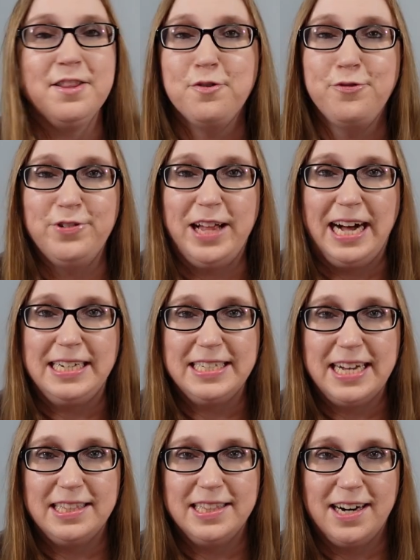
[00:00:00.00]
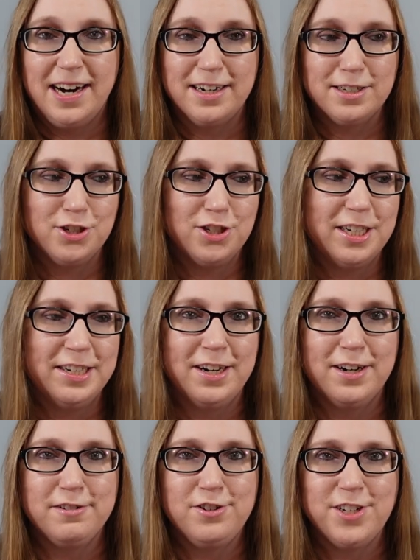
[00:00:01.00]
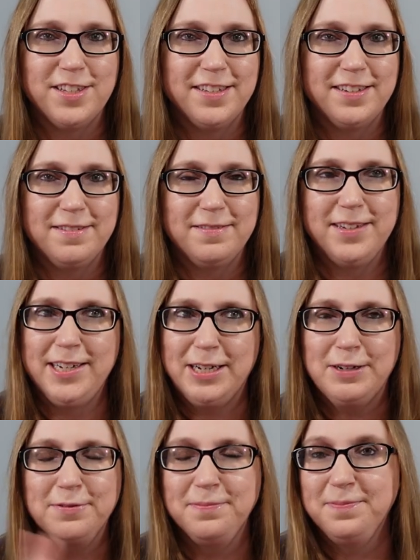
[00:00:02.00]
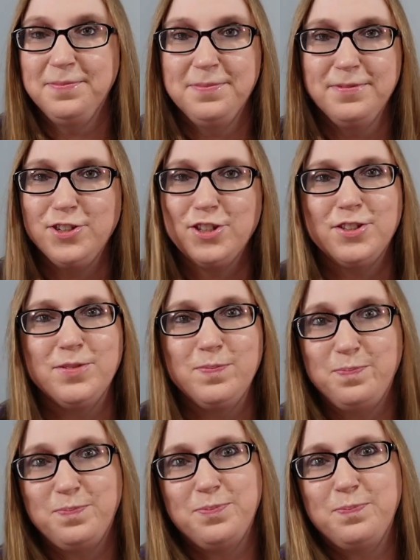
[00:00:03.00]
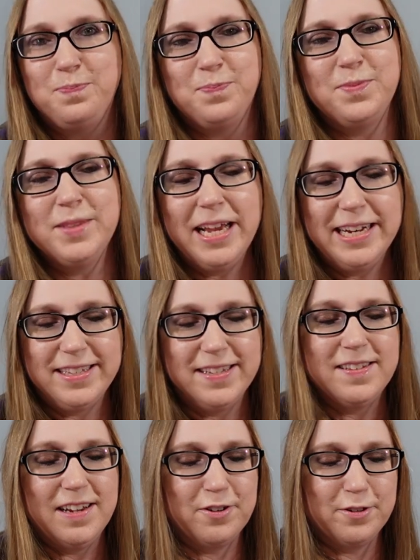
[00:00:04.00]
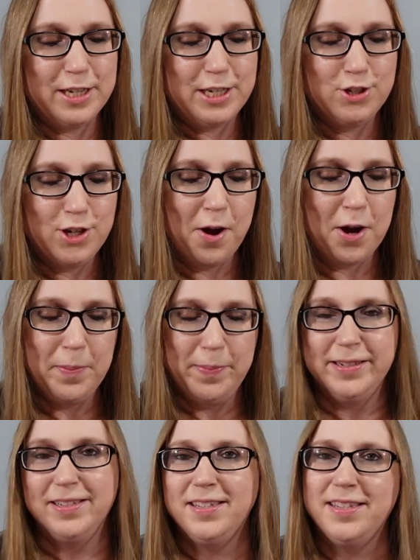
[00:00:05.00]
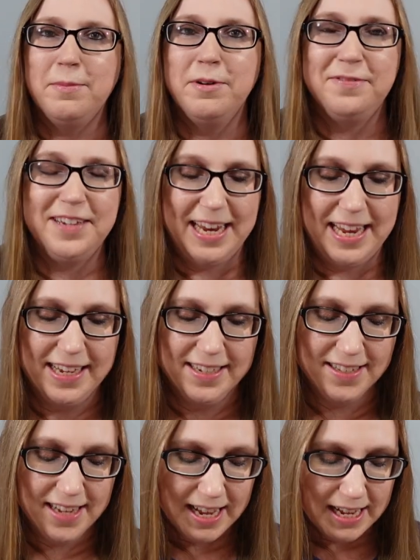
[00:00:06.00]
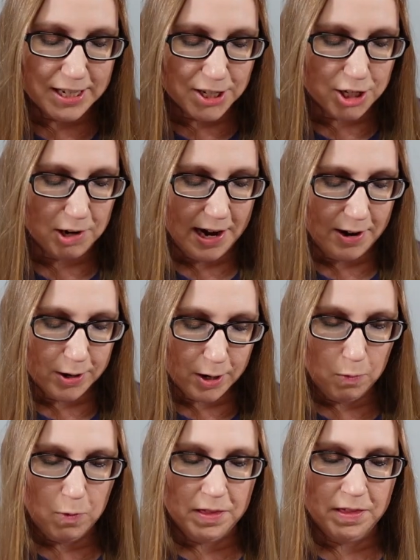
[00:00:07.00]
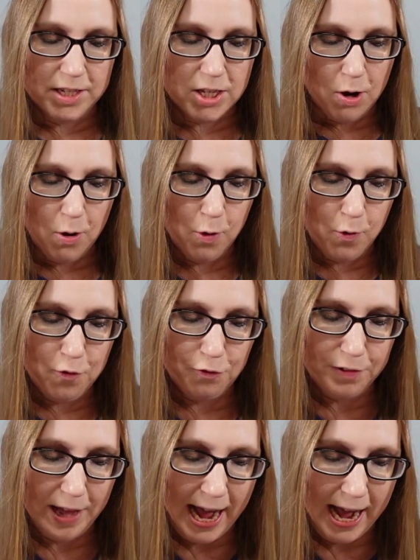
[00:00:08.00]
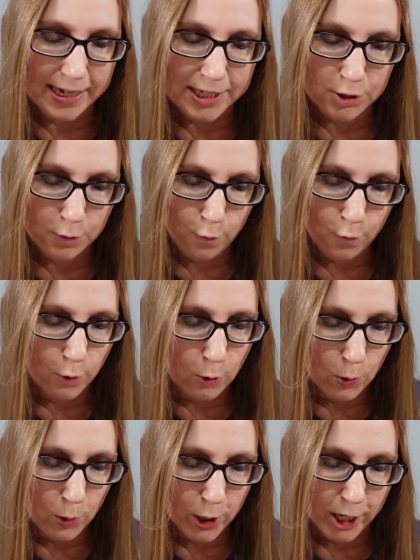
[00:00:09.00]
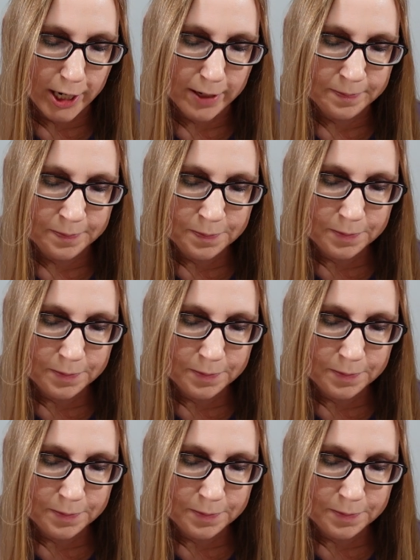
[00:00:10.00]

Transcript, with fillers: of the flats at the auction are just, you know, just not necessarily junk, but some of it is. So Eric won this whole flat for